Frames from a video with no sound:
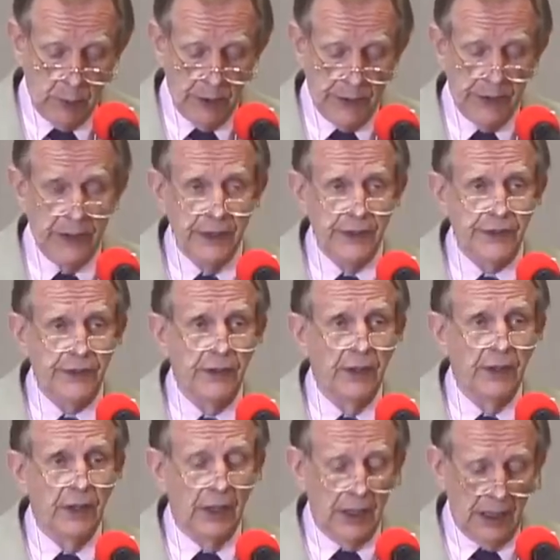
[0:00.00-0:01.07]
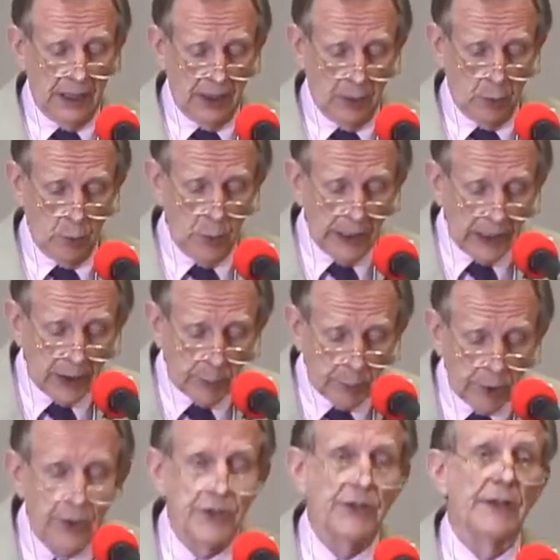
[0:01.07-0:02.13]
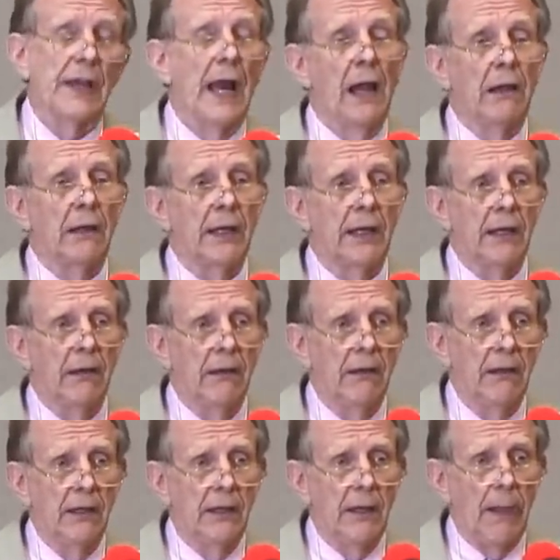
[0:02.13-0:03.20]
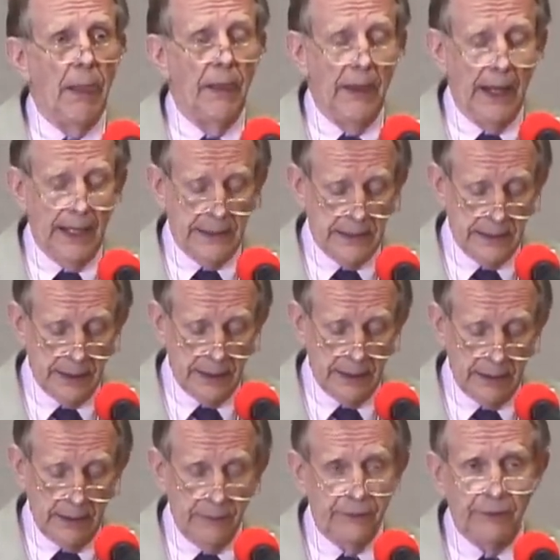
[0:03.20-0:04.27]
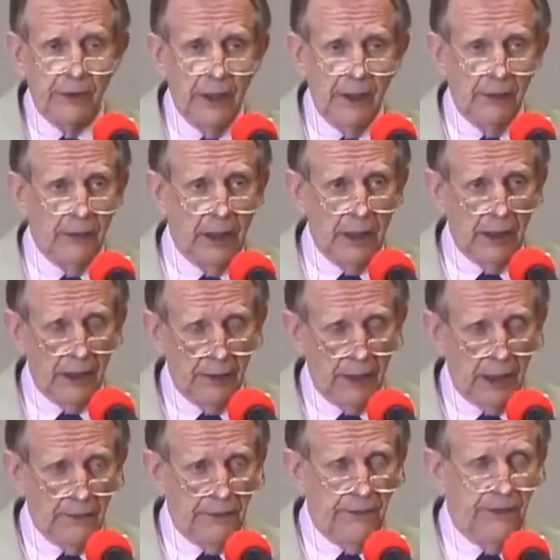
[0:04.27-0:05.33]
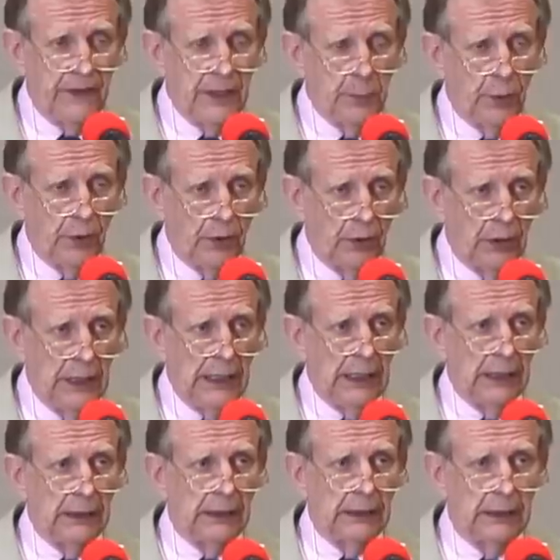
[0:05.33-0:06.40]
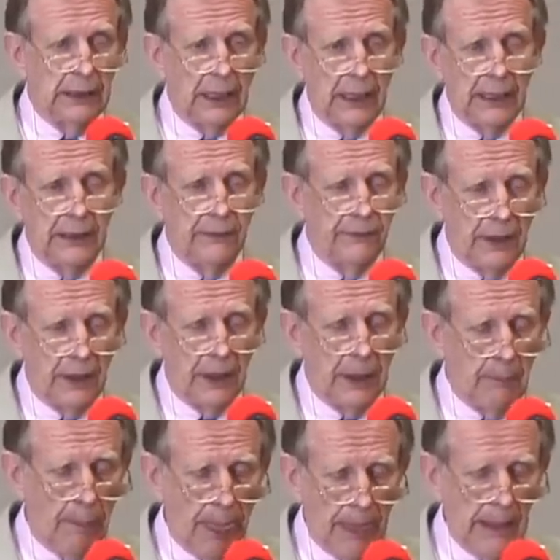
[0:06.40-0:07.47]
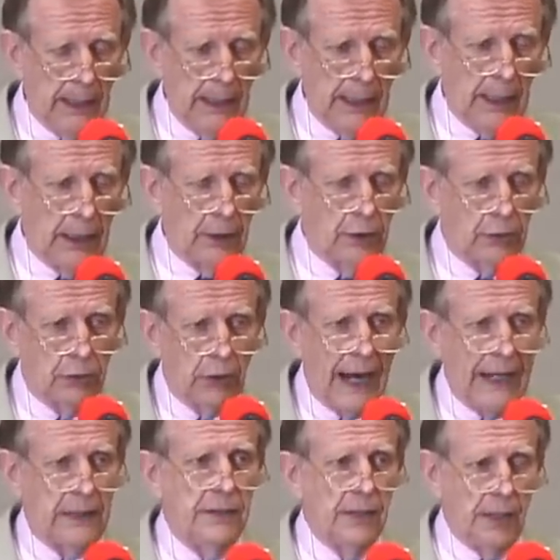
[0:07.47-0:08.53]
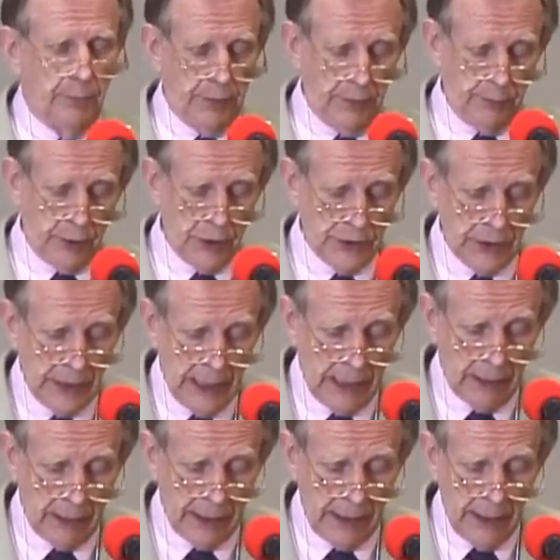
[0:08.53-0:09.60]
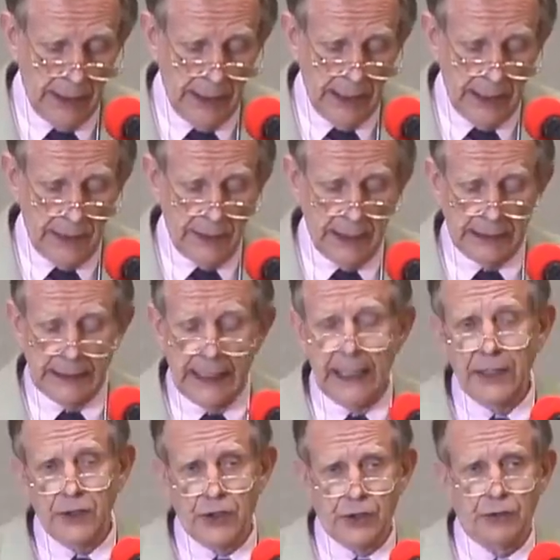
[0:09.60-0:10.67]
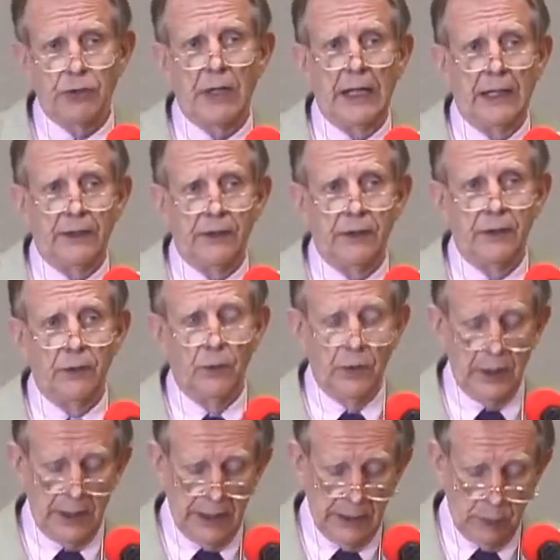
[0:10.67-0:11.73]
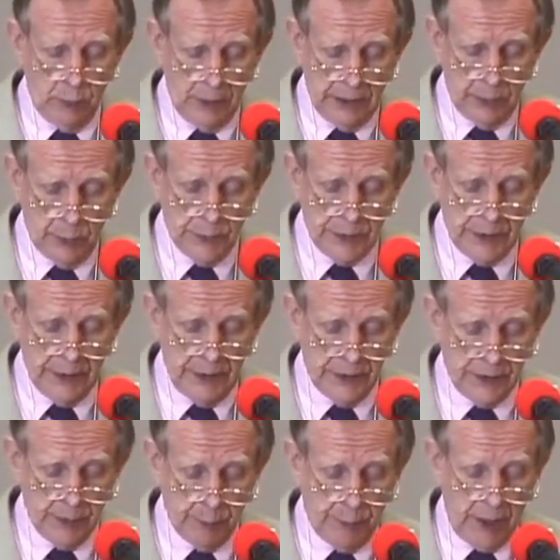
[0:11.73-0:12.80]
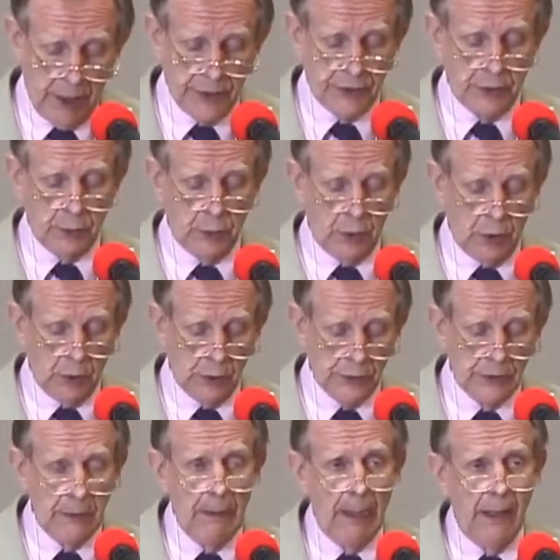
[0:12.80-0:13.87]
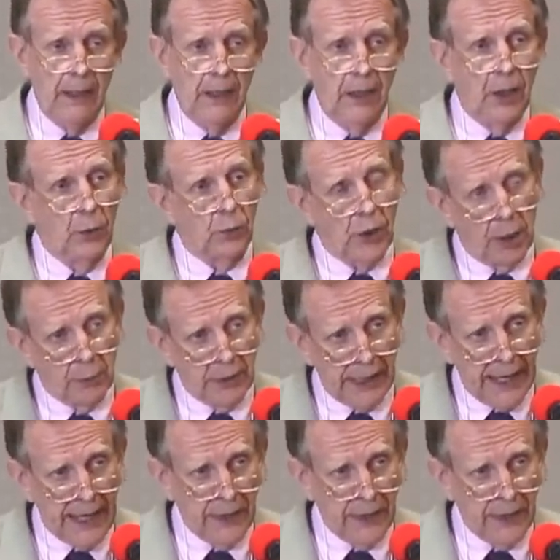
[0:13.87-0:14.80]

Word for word: with his uh, weak personality, that uh, uh, a, a, feeble kind of um, cracked up personality that gained strength when, when it was in its imposter roles, Robert